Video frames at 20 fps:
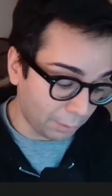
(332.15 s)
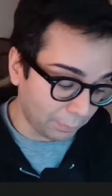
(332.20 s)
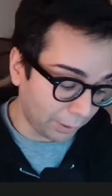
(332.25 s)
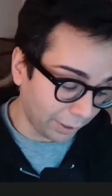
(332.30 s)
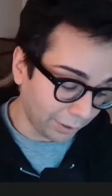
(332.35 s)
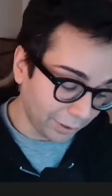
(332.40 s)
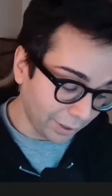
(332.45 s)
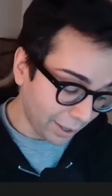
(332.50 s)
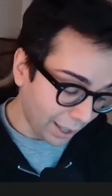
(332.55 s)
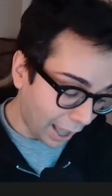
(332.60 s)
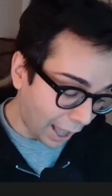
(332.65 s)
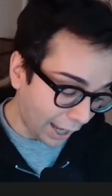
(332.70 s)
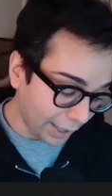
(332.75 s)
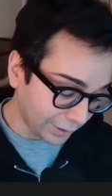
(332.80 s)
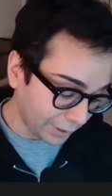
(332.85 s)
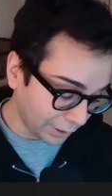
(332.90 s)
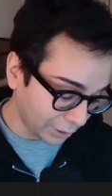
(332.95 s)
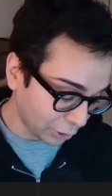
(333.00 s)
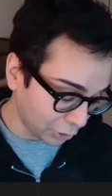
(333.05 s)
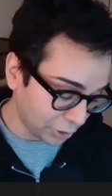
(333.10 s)
But I
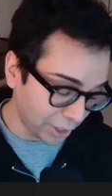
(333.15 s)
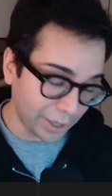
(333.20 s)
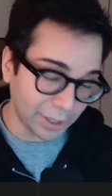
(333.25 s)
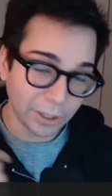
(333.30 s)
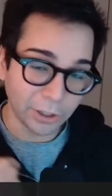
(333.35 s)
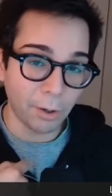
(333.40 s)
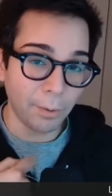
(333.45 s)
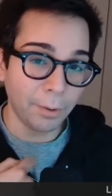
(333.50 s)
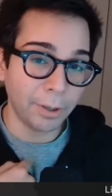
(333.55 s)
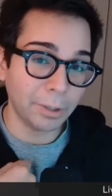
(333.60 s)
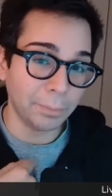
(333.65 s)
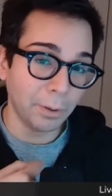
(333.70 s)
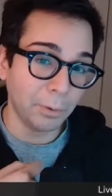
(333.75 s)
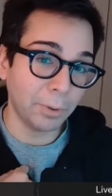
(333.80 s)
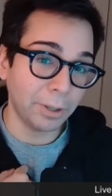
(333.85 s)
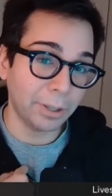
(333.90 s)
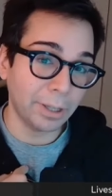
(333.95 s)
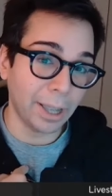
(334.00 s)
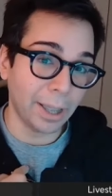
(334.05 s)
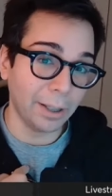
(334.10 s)
think the change has always been
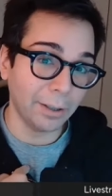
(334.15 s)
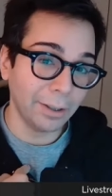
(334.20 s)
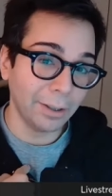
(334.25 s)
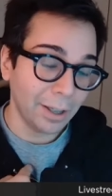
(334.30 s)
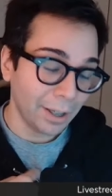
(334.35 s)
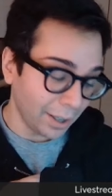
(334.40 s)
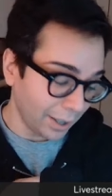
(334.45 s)
within.